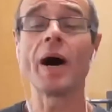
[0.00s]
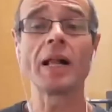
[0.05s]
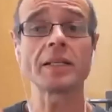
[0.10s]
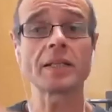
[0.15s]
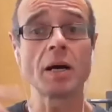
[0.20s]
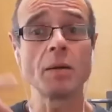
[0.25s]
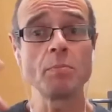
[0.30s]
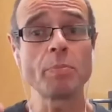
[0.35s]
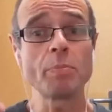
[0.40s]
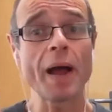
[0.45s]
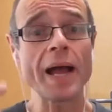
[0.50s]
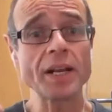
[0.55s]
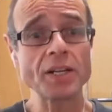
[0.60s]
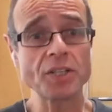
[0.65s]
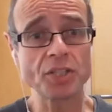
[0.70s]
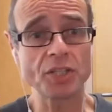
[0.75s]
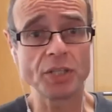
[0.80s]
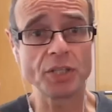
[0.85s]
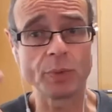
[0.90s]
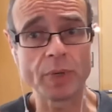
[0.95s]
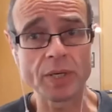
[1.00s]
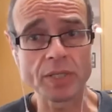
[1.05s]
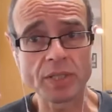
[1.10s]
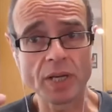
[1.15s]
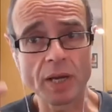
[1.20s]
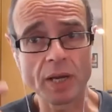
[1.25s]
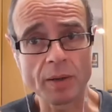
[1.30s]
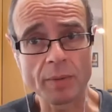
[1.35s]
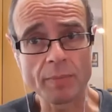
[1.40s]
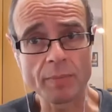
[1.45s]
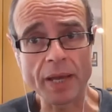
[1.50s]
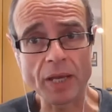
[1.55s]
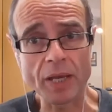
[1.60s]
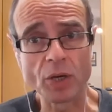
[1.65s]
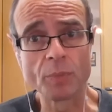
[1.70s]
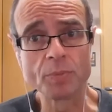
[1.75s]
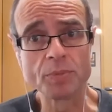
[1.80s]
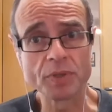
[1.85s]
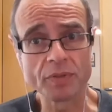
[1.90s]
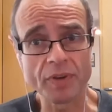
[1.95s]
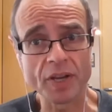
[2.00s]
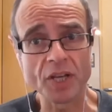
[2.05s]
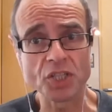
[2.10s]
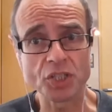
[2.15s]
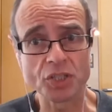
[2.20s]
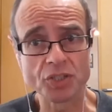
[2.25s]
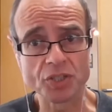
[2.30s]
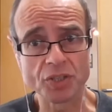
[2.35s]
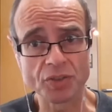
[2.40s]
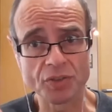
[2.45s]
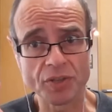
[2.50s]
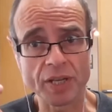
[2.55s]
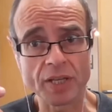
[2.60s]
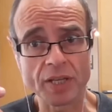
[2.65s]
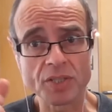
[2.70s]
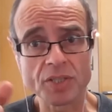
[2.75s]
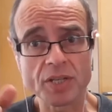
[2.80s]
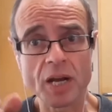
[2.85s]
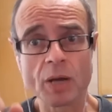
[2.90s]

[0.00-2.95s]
I'll come back to you as I, I make observations and things.